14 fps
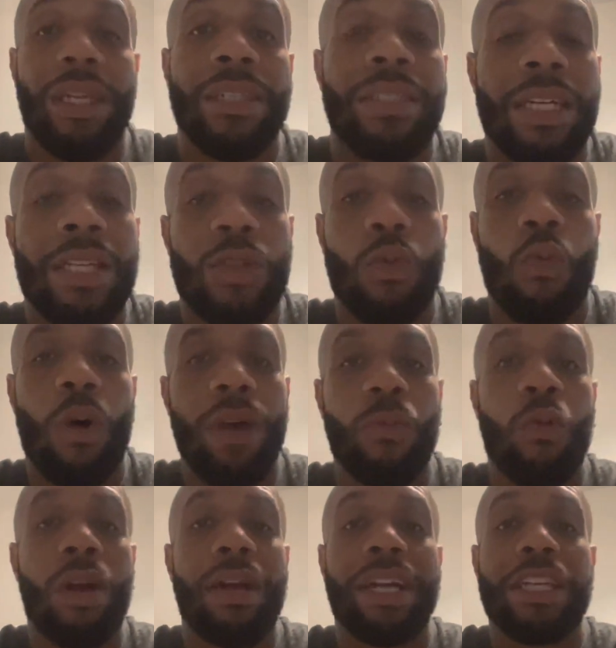just what
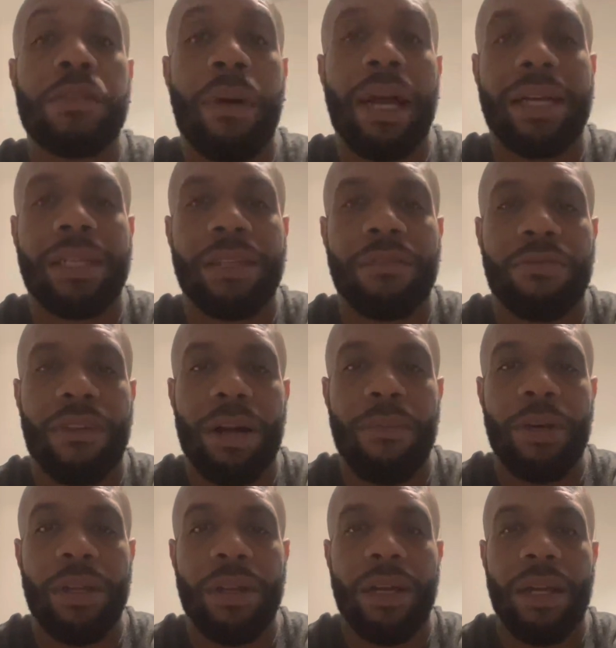we're expecting from
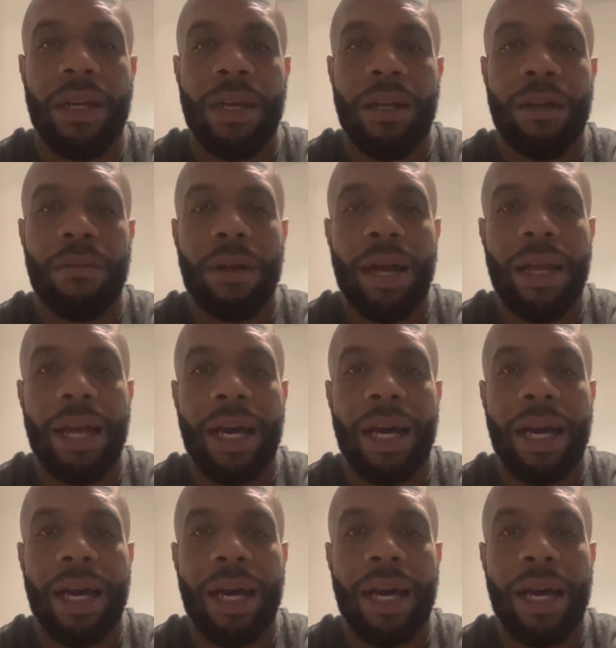it, right?